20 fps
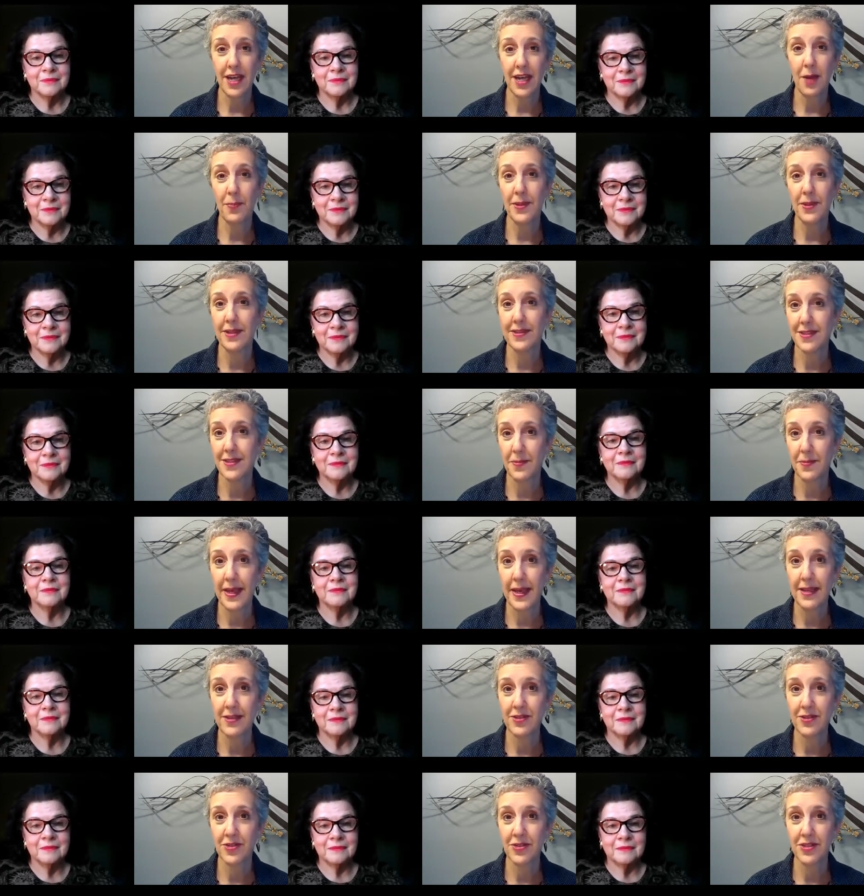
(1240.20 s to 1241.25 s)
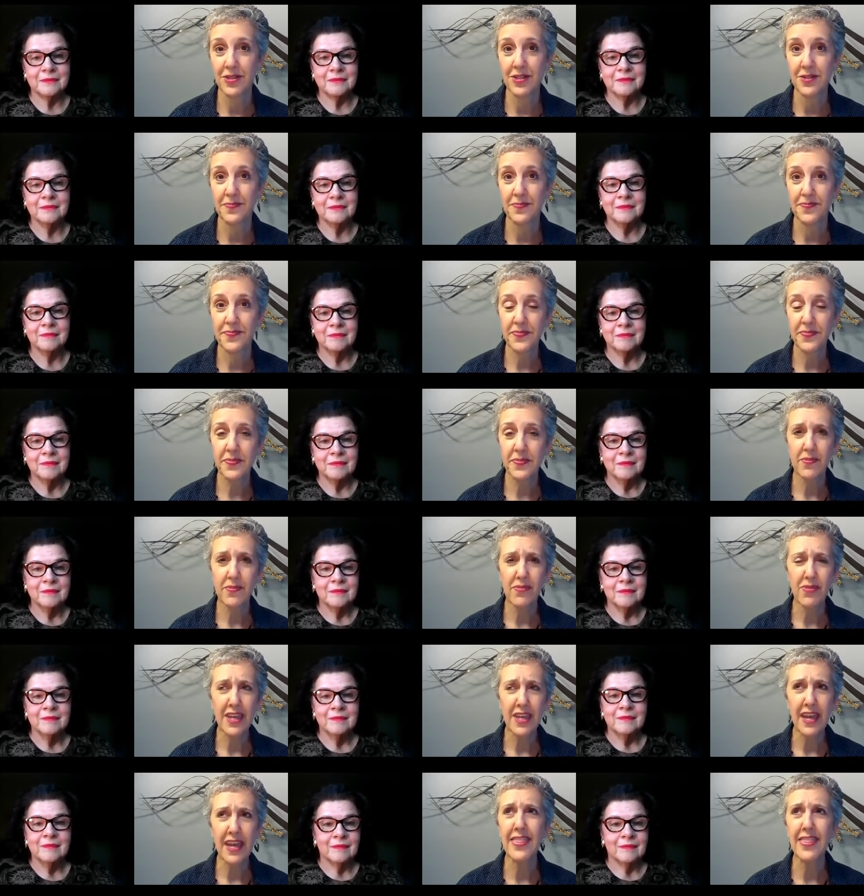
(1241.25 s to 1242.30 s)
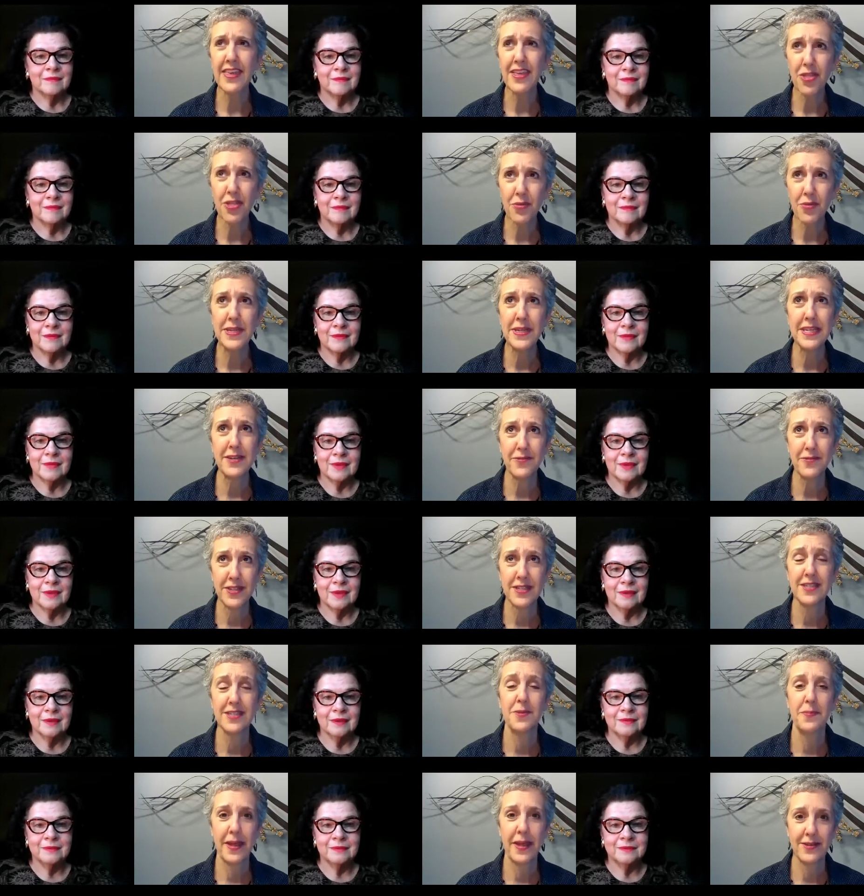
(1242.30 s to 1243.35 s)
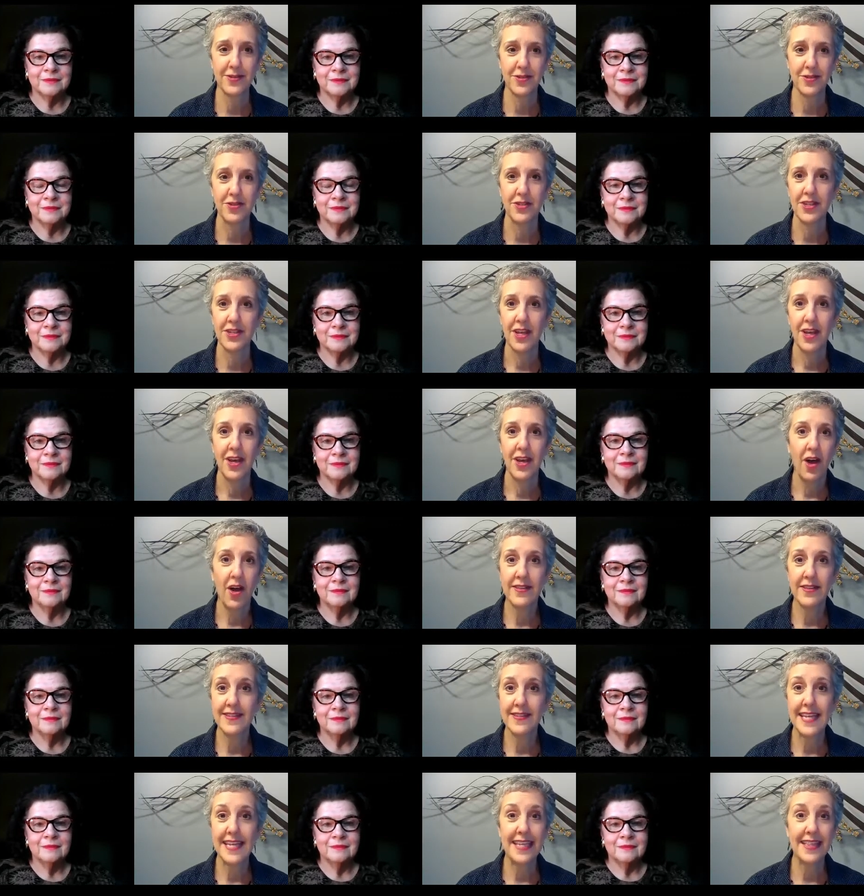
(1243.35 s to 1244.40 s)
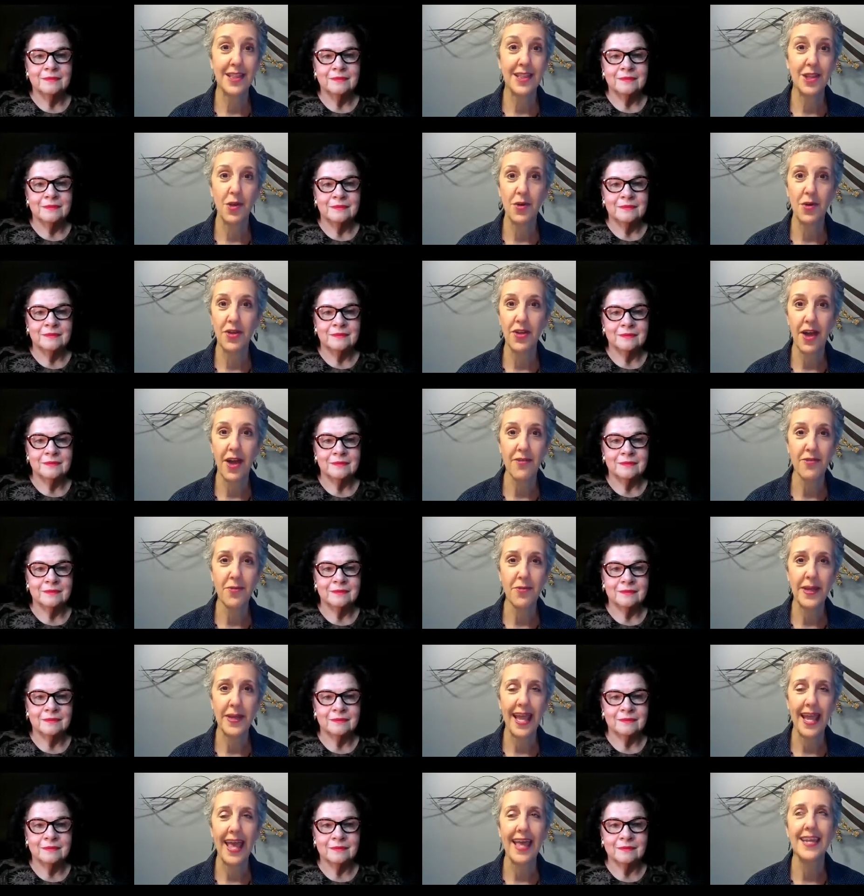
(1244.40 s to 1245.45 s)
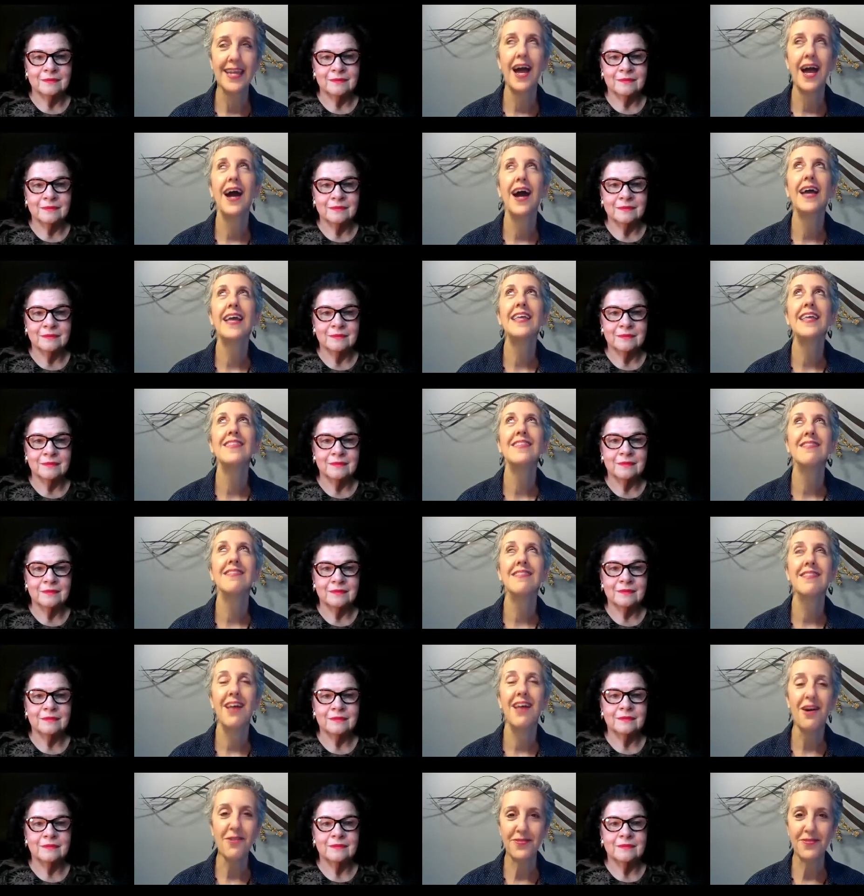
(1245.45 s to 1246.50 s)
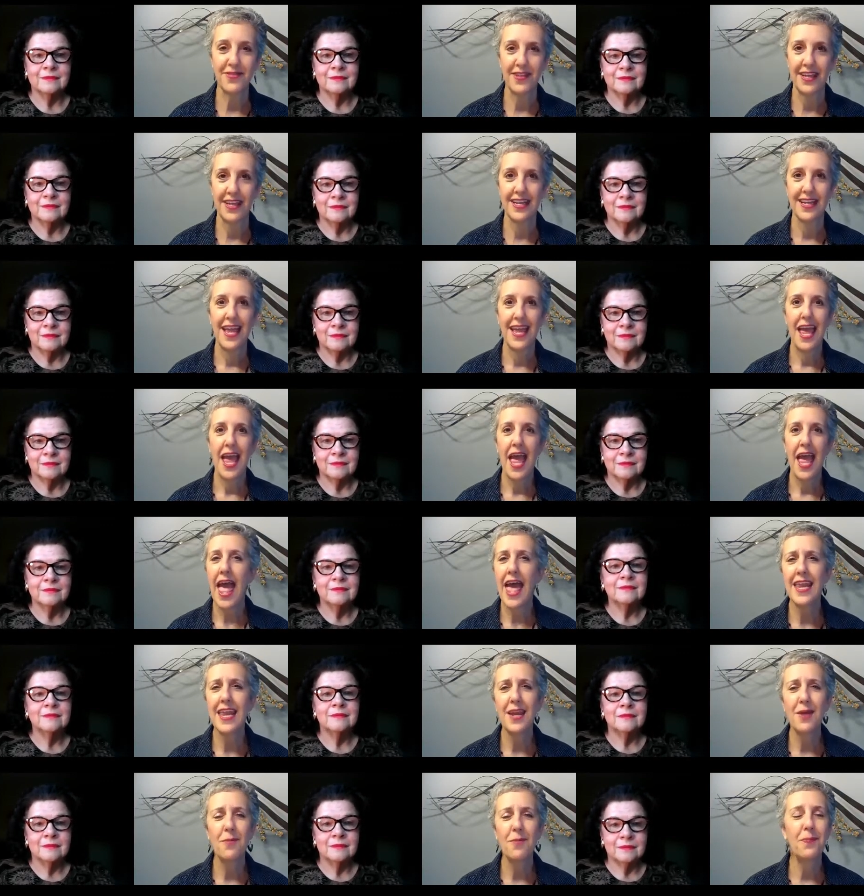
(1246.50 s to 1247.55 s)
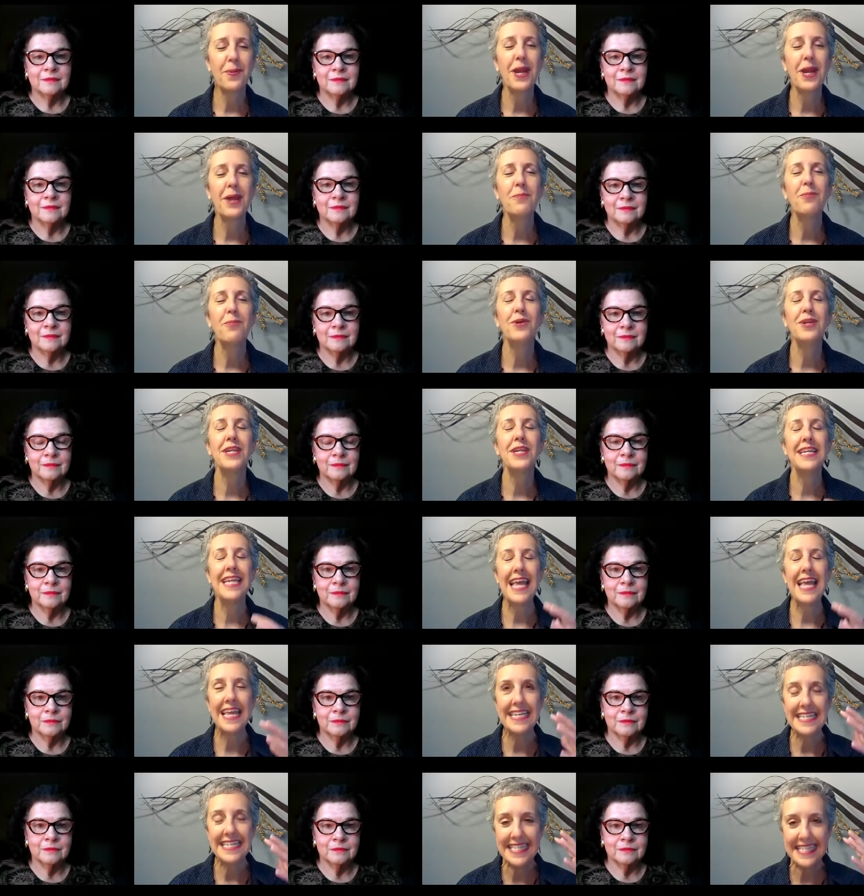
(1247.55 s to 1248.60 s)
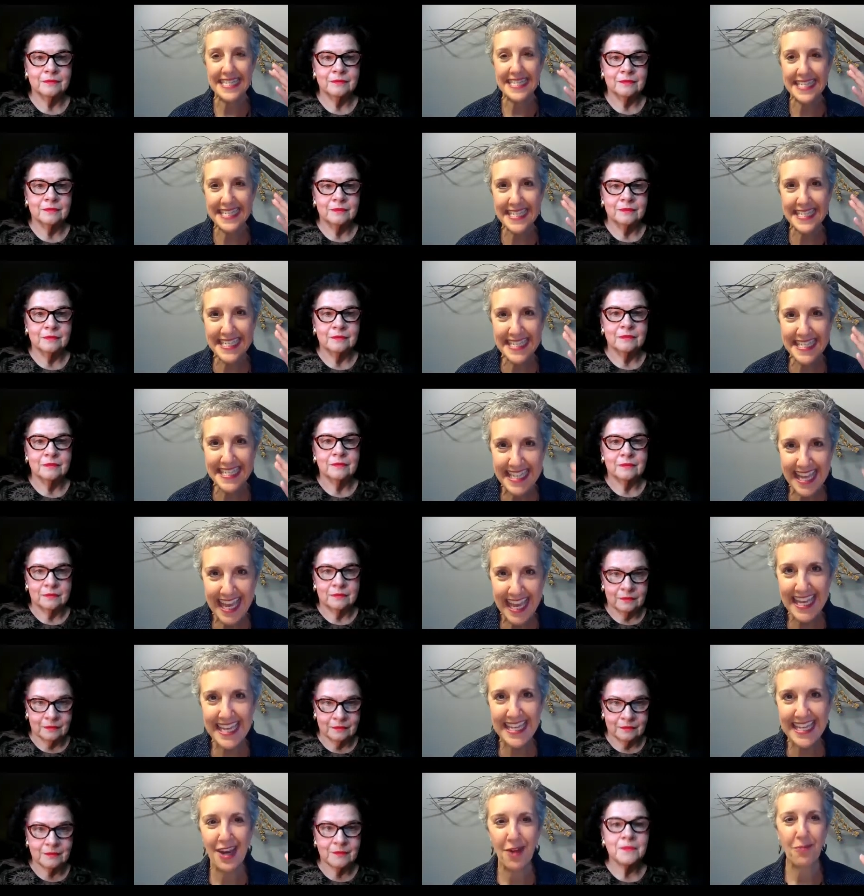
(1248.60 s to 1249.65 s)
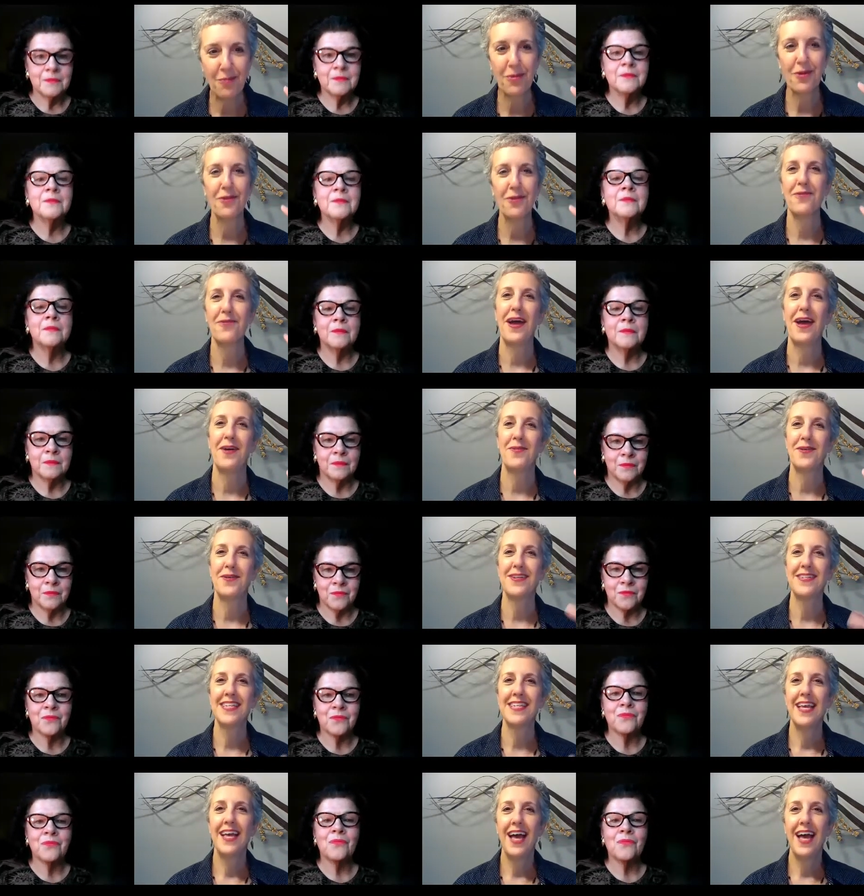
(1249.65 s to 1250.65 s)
Speaker 1: a couple of semesters I think three different semesters on state and local government and I loved it. And but I put in an insane number of hours.